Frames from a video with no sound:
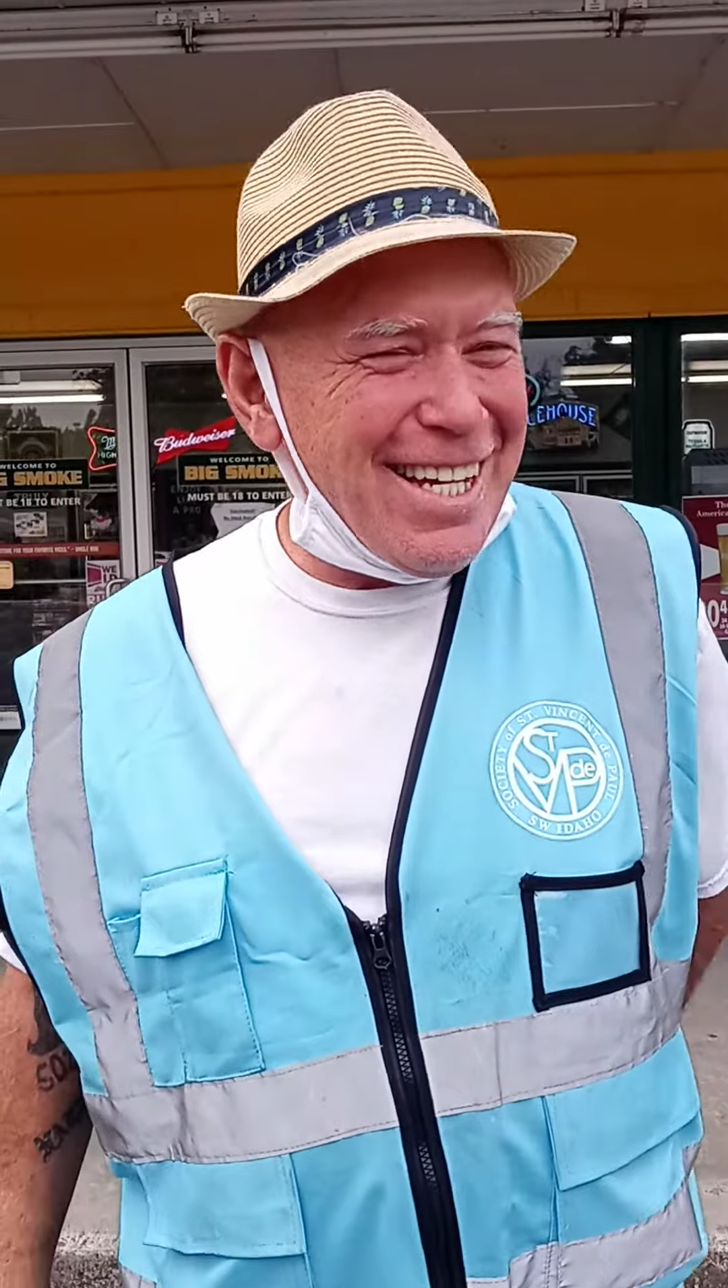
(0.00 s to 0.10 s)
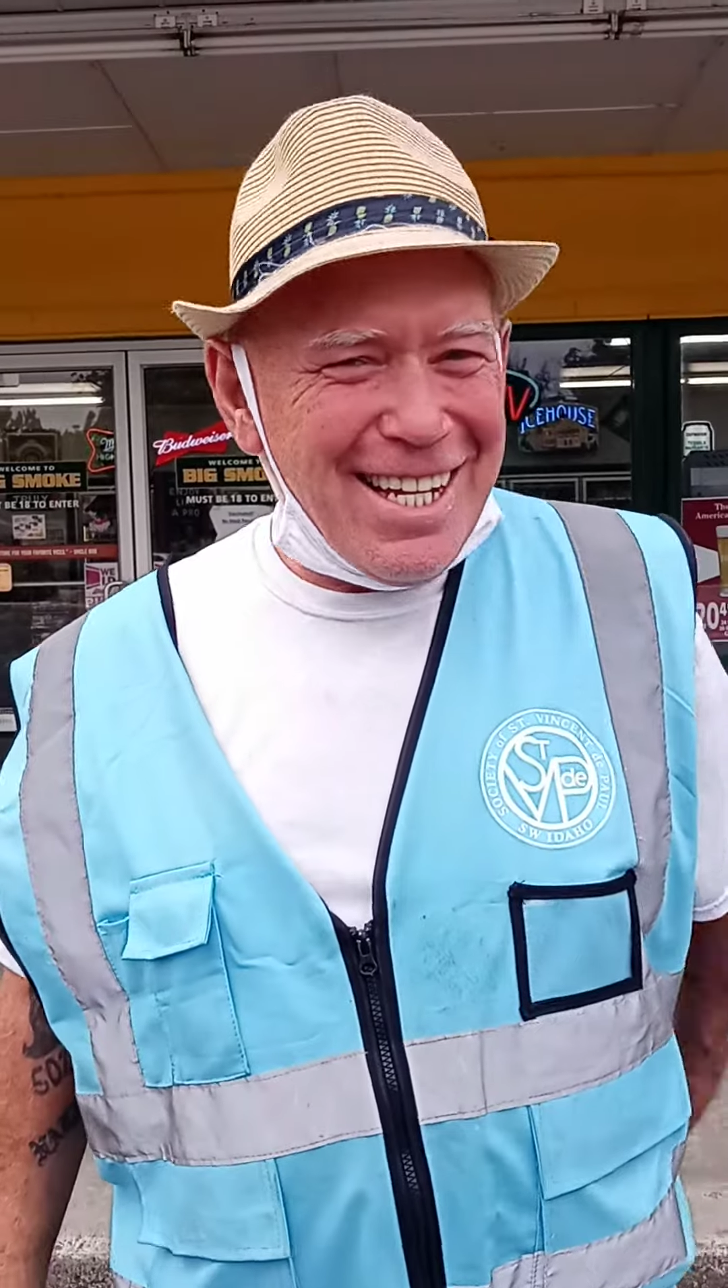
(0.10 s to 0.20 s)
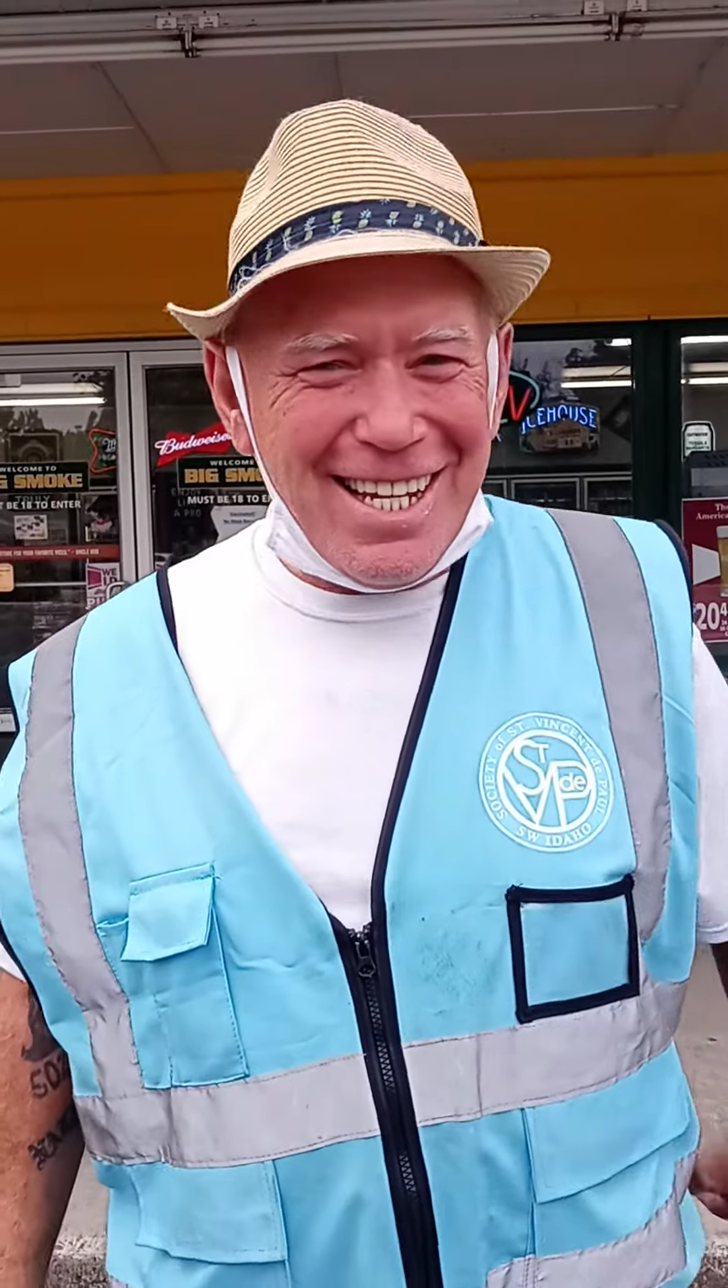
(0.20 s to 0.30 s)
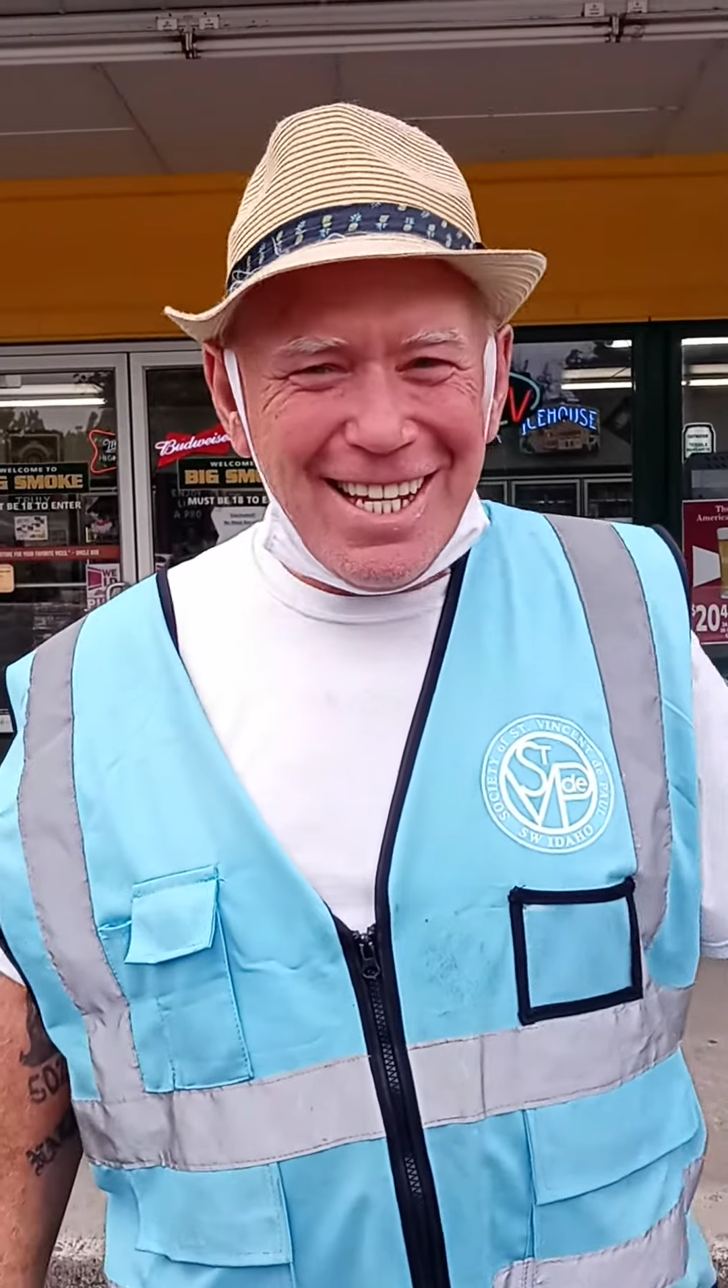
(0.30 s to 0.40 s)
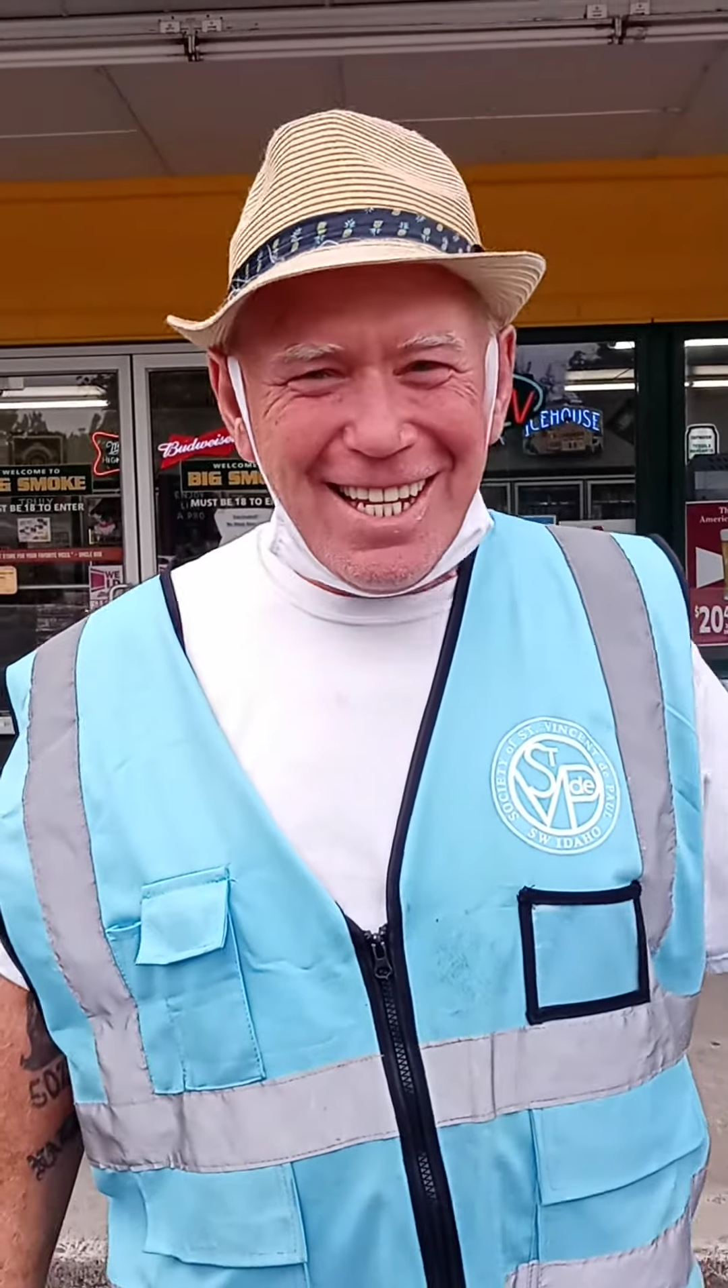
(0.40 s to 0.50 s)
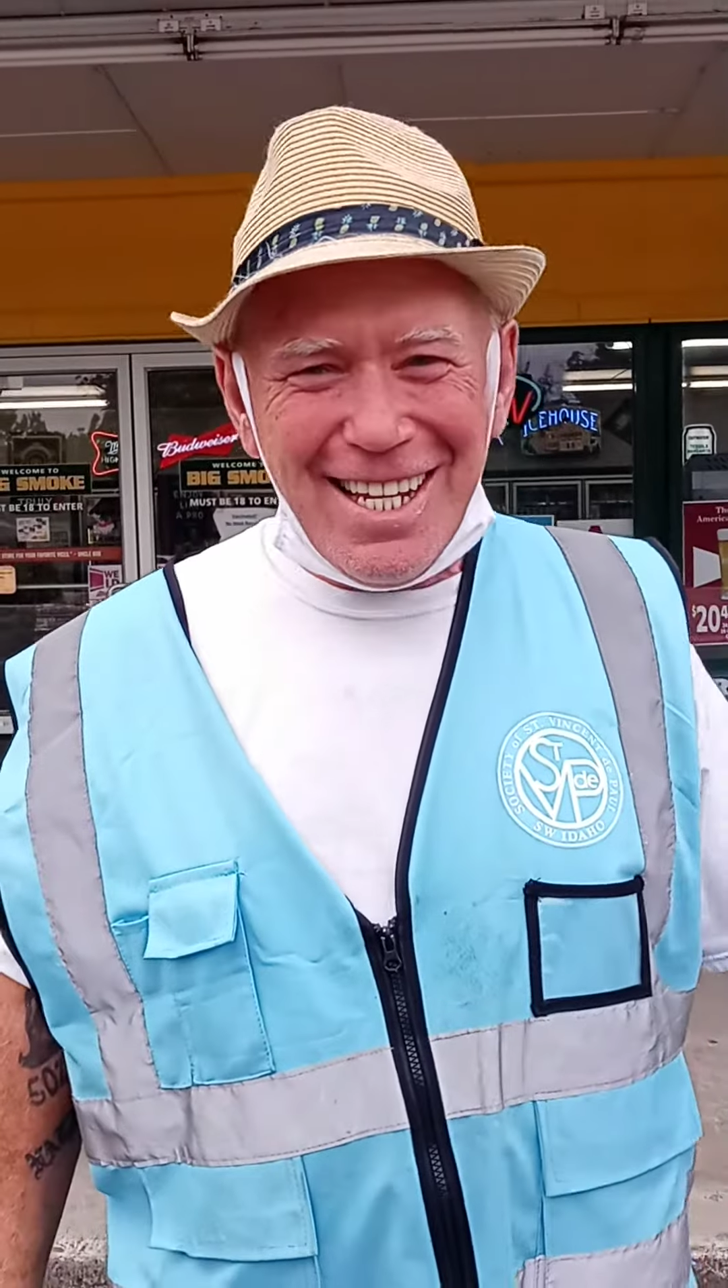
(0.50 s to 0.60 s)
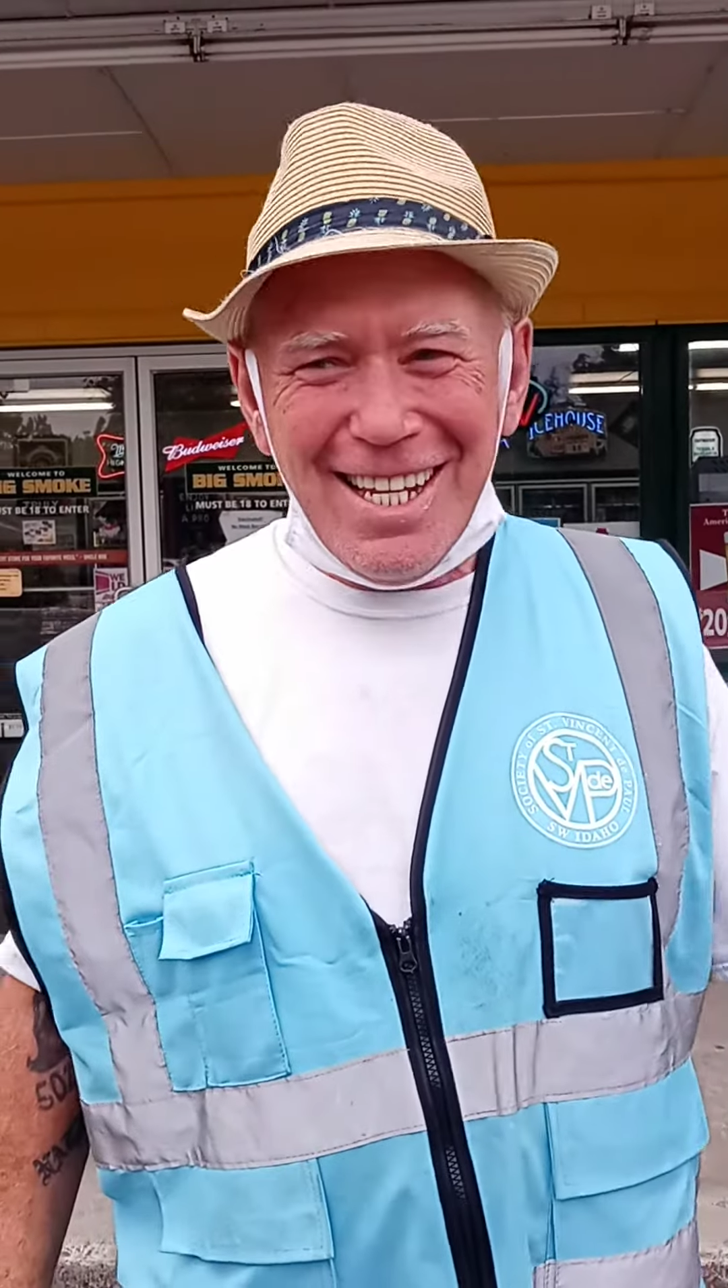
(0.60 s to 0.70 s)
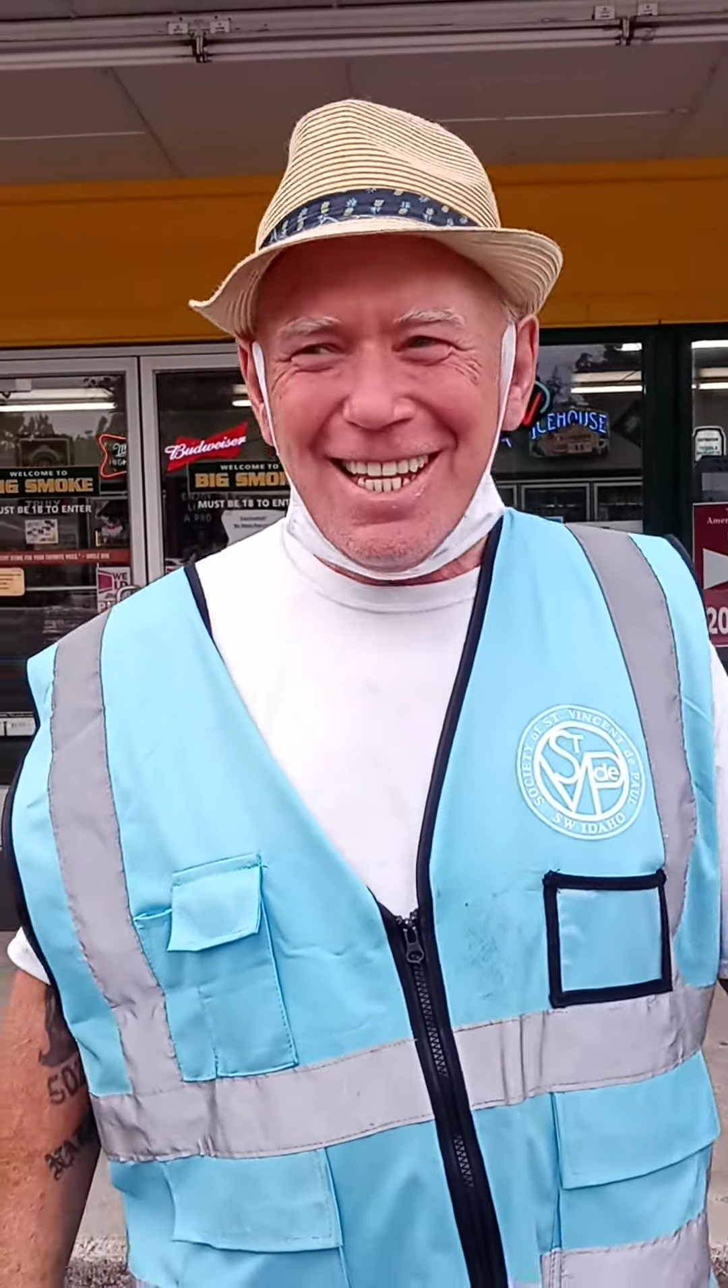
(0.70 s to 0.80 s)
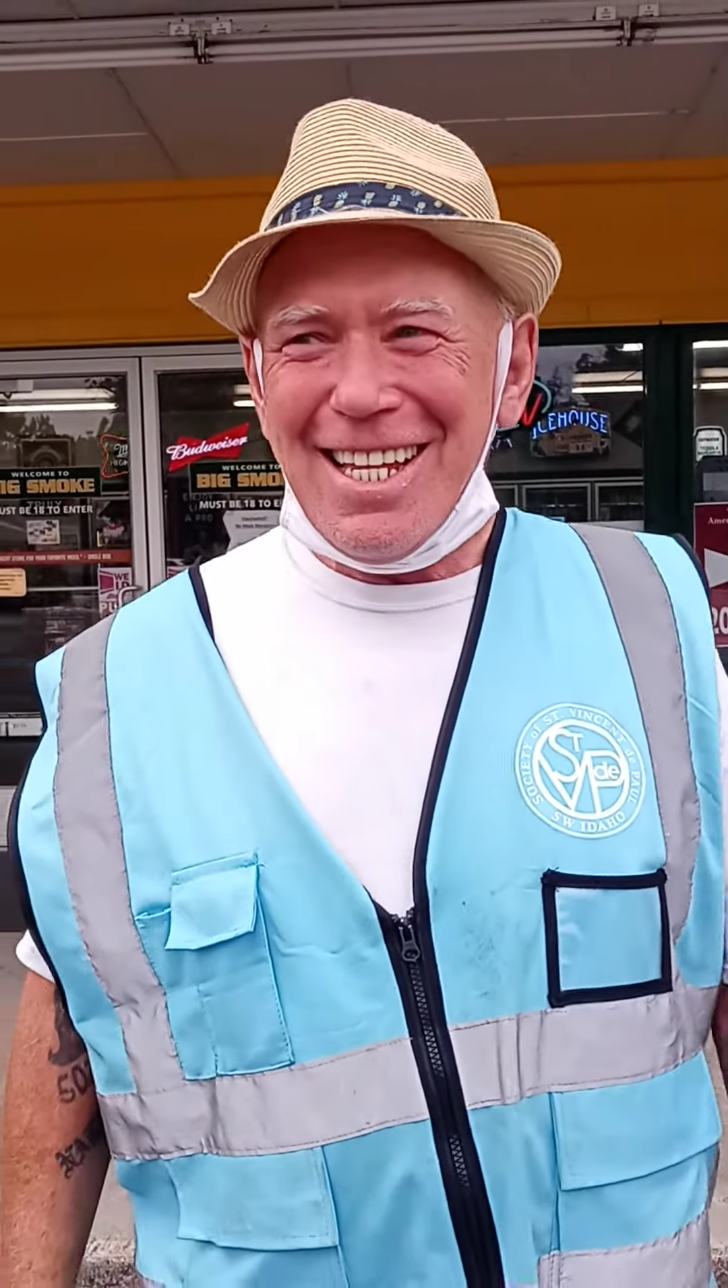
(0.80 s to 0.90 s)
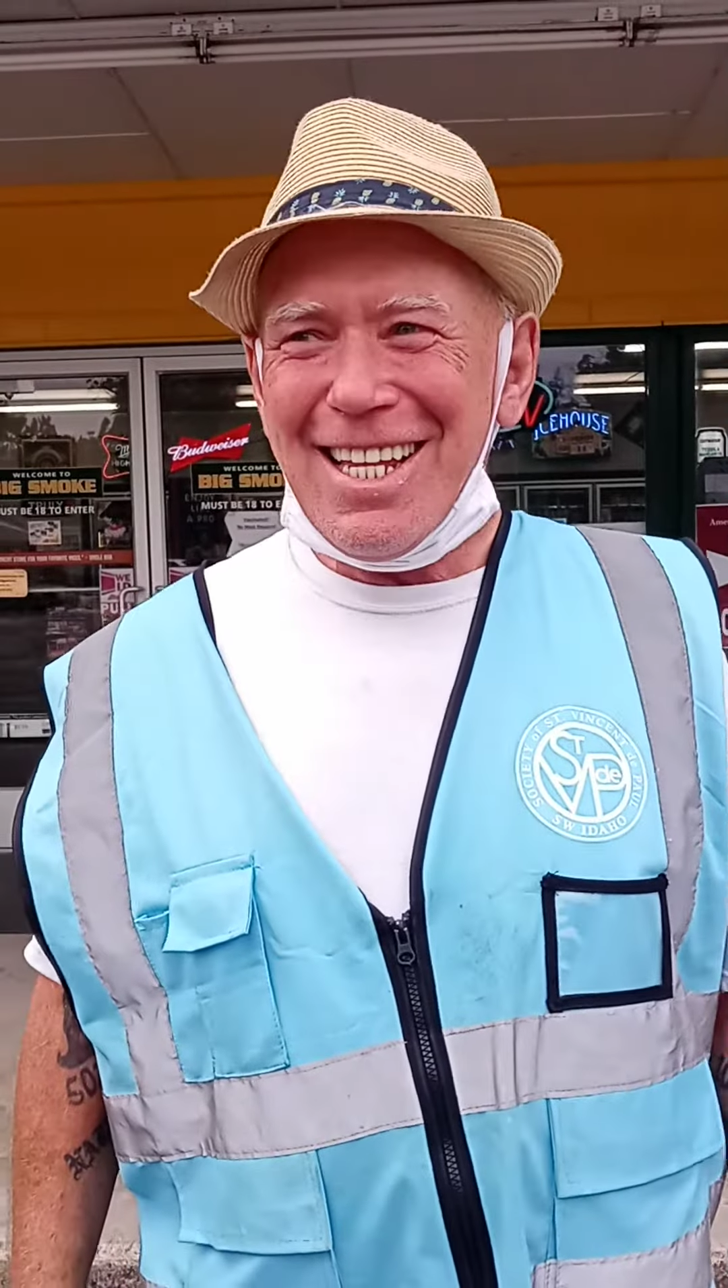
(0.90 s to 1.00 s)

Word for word: yeah.